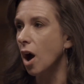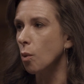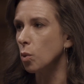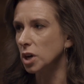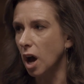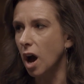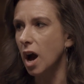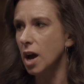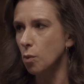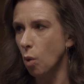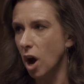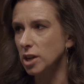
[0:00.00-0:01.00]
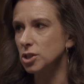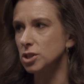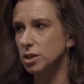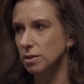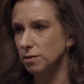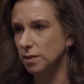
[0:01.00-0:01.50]
When I
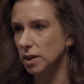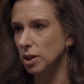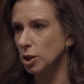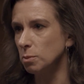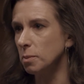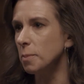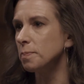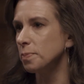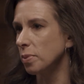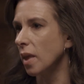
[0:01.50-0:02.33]
watched the film,